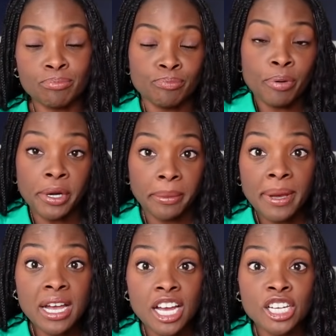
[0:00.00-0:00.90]
pretty
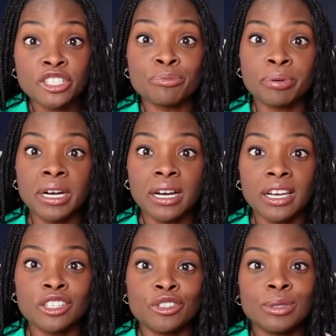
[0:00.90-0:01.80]
much,
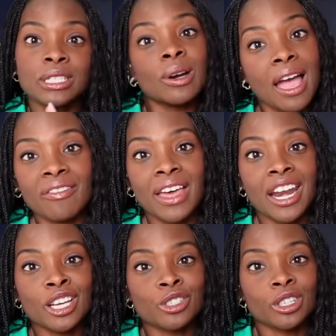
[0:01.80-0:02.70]
but you still have that
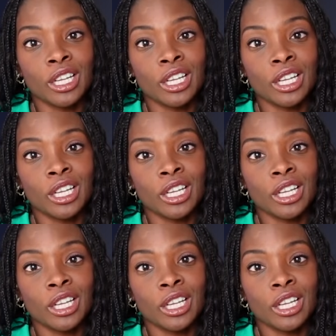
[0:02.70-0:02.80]
extra